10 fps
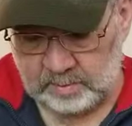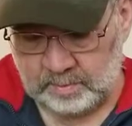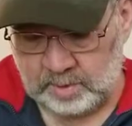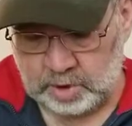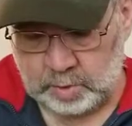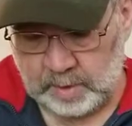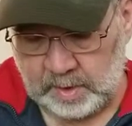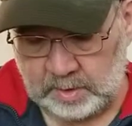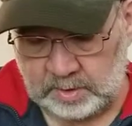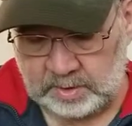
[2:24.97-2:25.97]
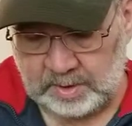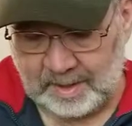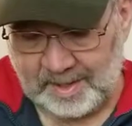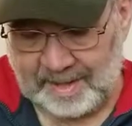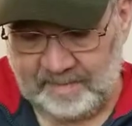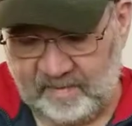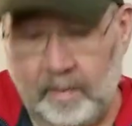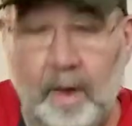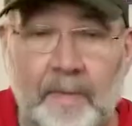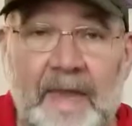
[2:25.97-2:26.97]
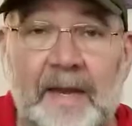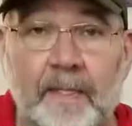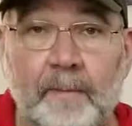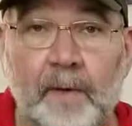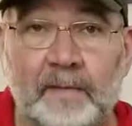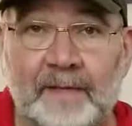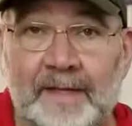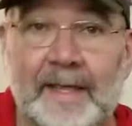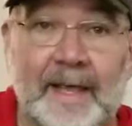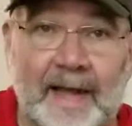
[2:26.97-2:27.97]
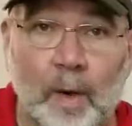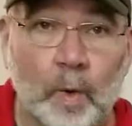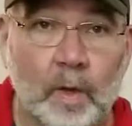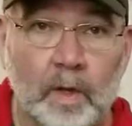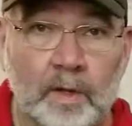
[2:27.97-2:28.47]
the strings, they can kind of be a pain in the butt to get out.